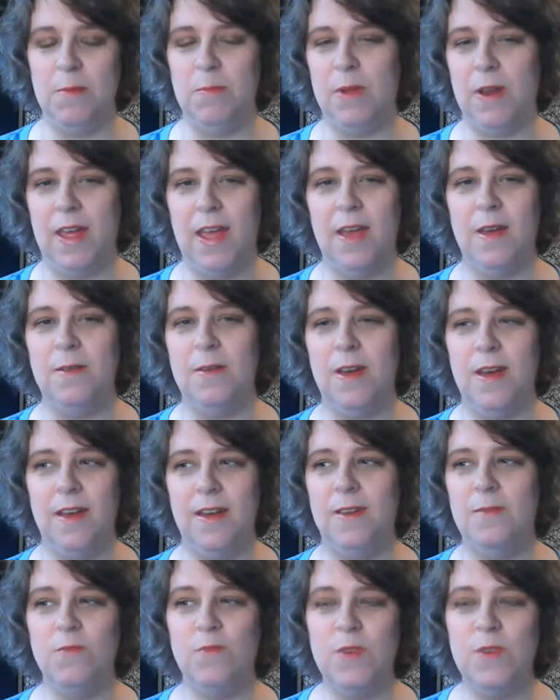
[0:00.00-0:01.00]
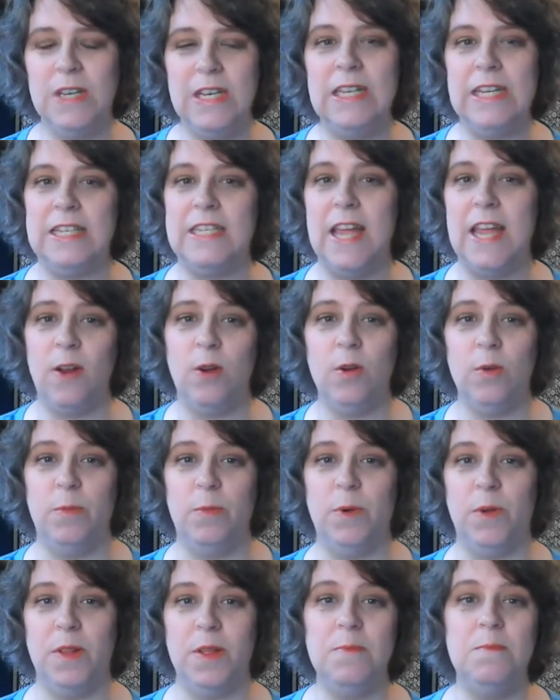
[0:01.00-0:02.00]
But I'm really
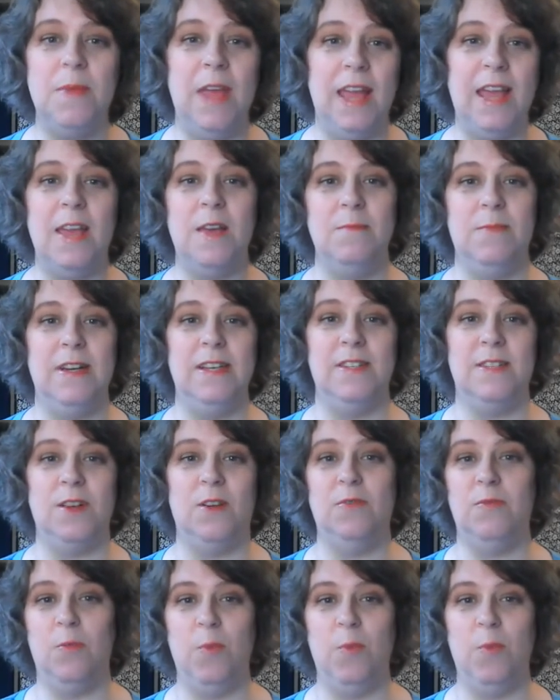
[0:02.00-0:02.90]
terrible at making myself